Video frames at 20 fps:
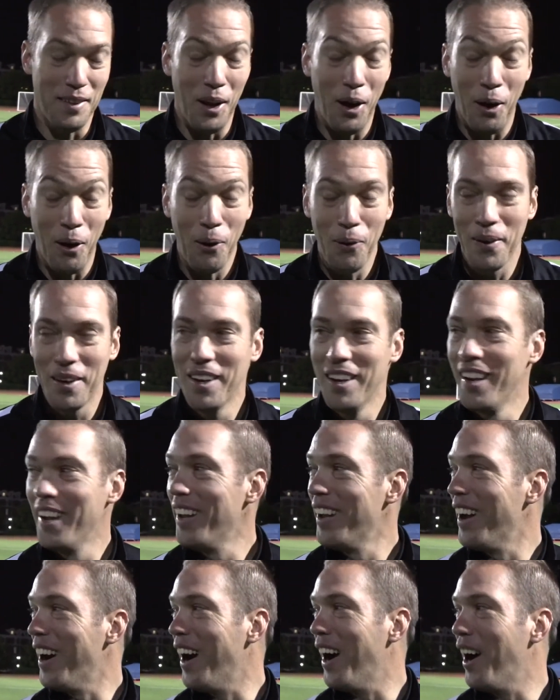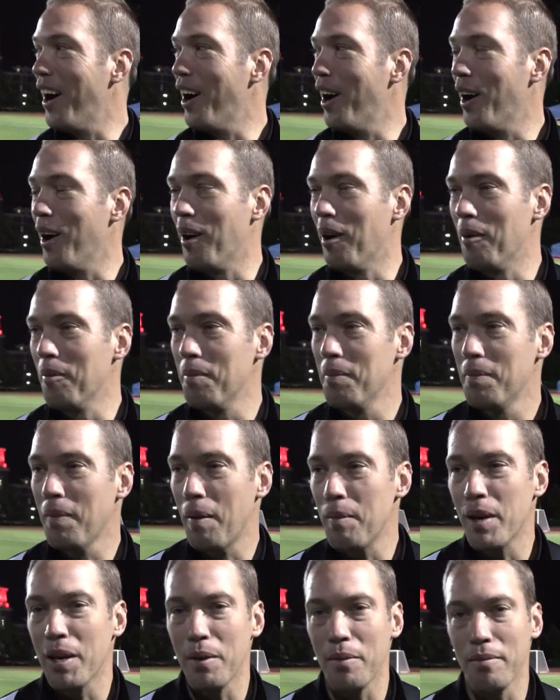No.
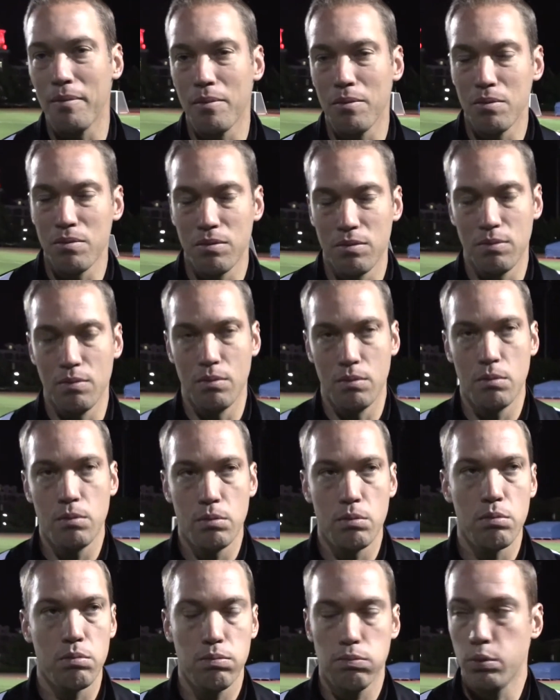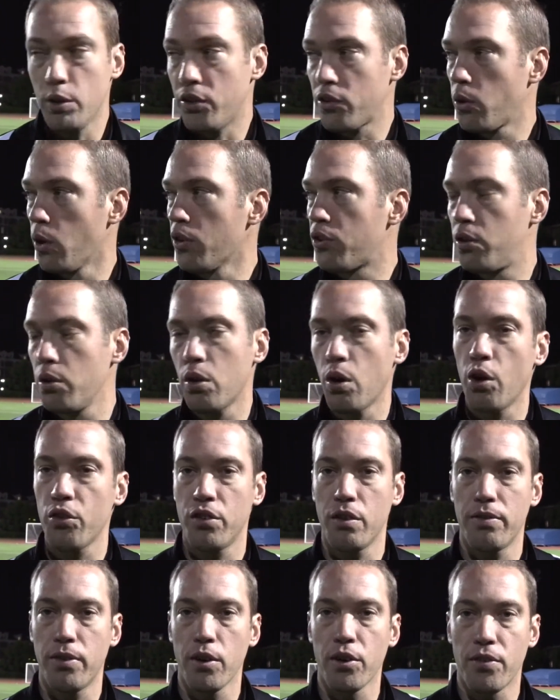I mean, we scored two goals
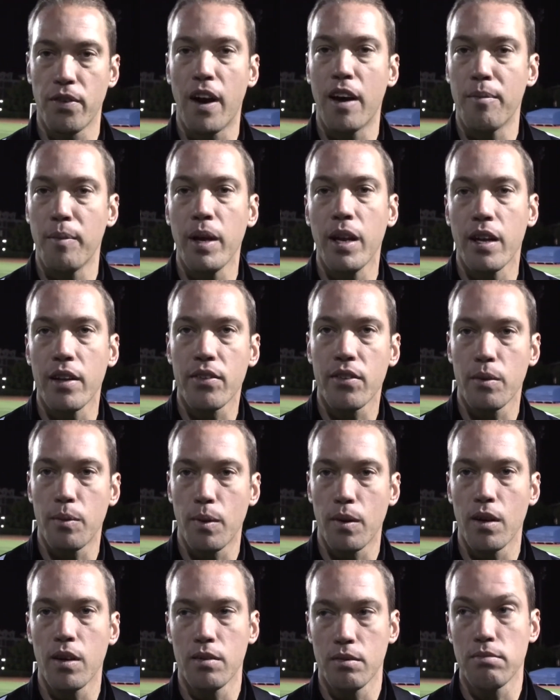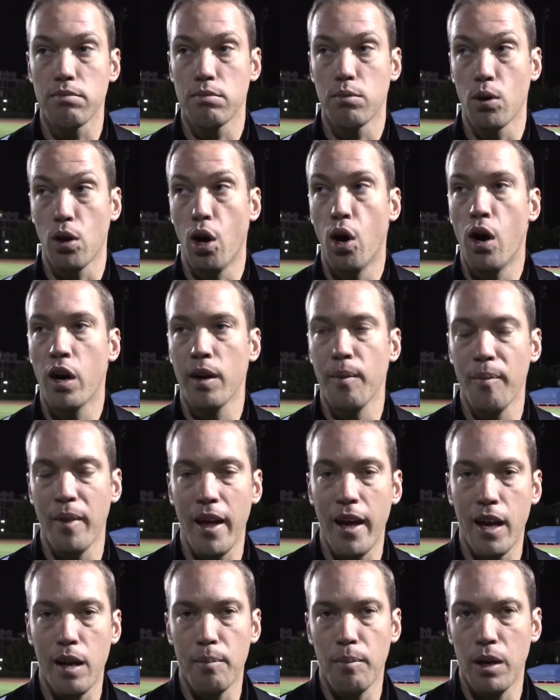in the first 5 minutes and we're on them
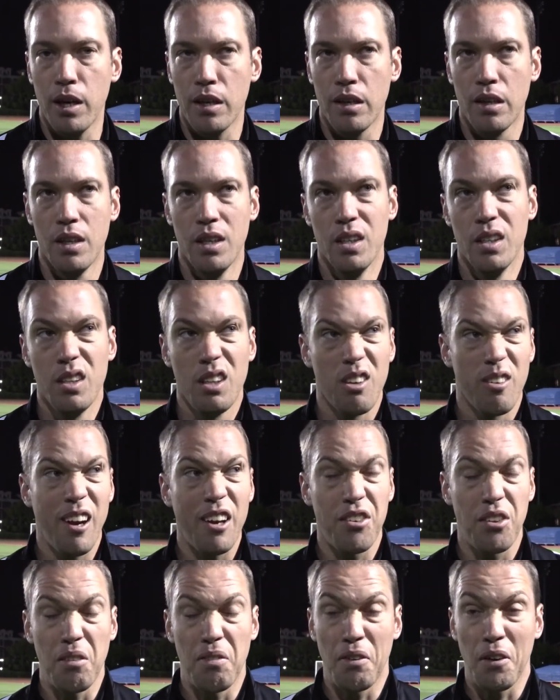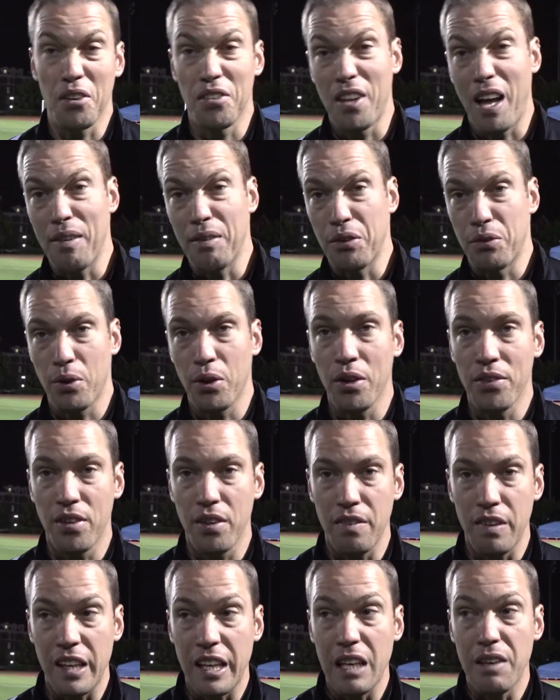then, but the rest of the first half was
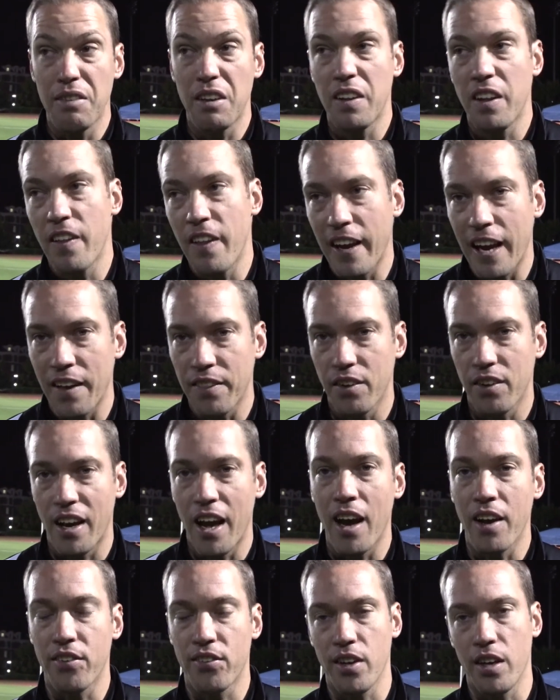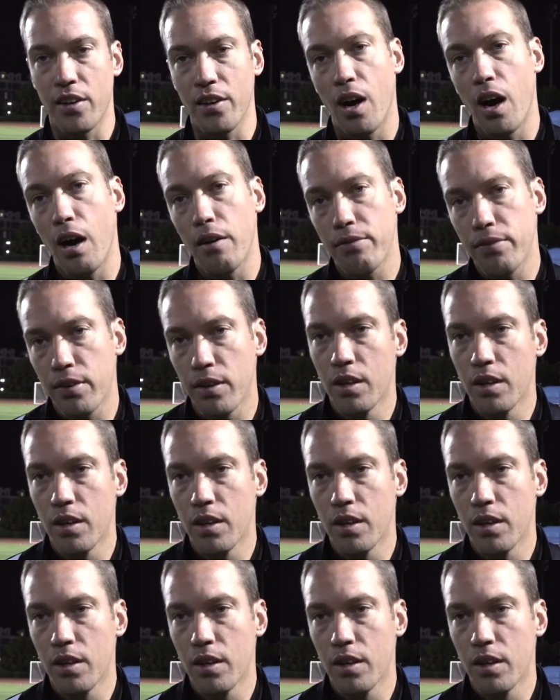relatively even. Then they got the guy sent off.